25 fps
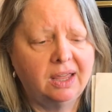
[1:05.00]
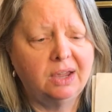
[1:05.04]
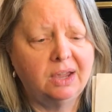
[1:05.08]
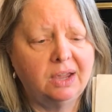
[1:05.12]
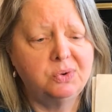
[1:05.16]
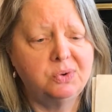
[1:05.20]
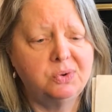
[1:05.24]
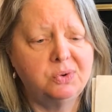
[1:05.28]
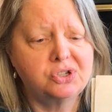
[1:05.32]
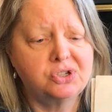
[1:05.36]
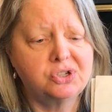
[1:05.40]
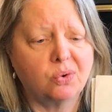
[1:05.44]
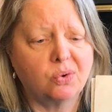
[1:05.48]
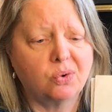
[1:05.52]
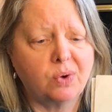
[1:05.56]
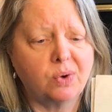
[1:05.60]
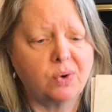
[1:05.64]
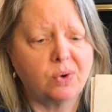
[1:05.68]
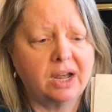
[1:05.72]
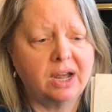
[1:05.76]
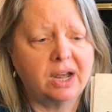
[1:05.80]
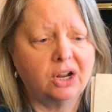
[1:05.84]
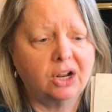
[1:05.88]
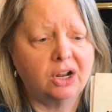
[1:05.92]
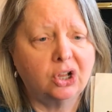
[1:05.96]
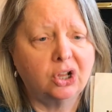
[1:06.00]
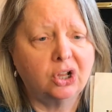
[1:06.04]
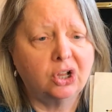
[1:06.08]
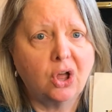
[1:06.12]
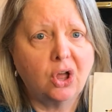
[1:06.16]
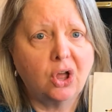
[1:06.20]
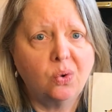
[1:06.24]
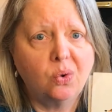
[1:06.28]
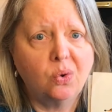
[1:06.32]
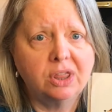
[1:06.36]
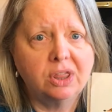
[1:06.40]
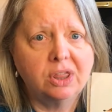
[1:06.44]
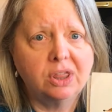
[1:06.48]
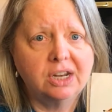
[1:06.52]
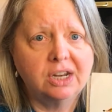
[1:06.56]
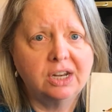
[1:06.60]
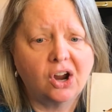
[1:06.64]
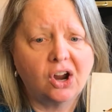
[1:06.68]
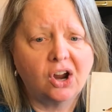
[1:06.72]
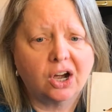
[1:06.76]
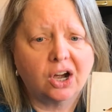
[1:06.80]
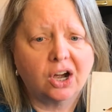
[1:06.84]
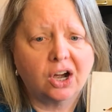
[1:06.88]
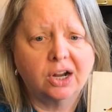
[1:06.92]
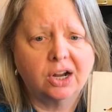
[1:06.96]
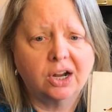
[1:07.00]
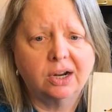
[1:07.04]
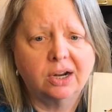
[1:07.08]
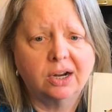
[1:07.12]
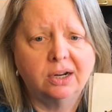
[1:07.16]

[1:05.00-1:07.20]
It was so red it glowed in the dark.